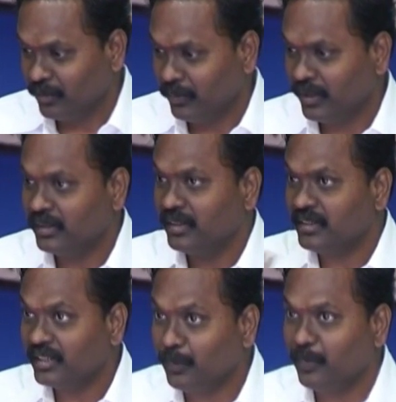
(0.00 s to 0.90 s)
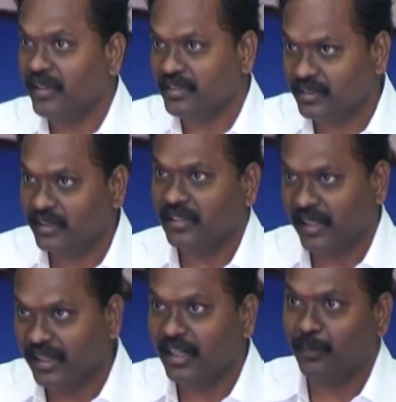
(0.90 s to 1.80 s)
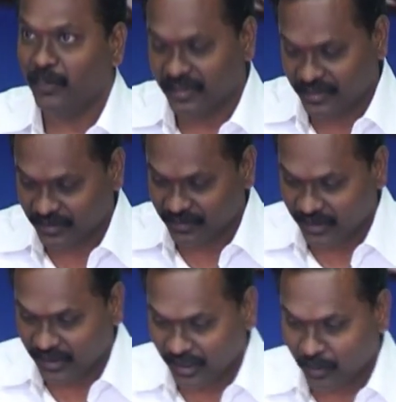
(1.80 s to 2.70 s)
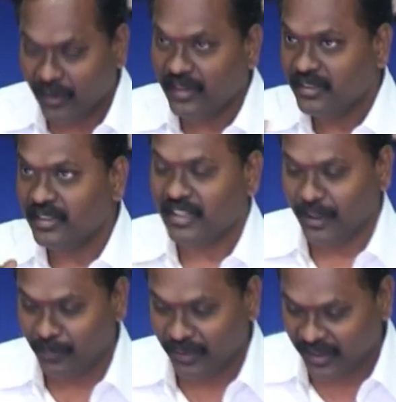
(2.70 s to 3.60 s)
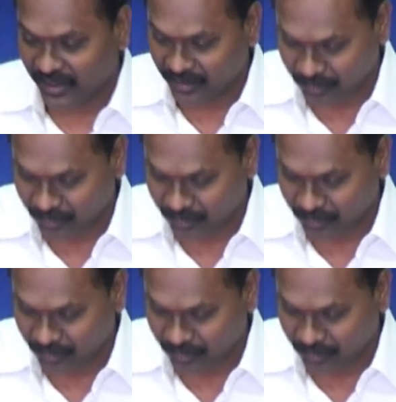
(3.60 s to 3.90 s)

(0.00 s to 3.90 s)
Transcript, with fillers: But this repeats, the cycle repeats. And what is this time period?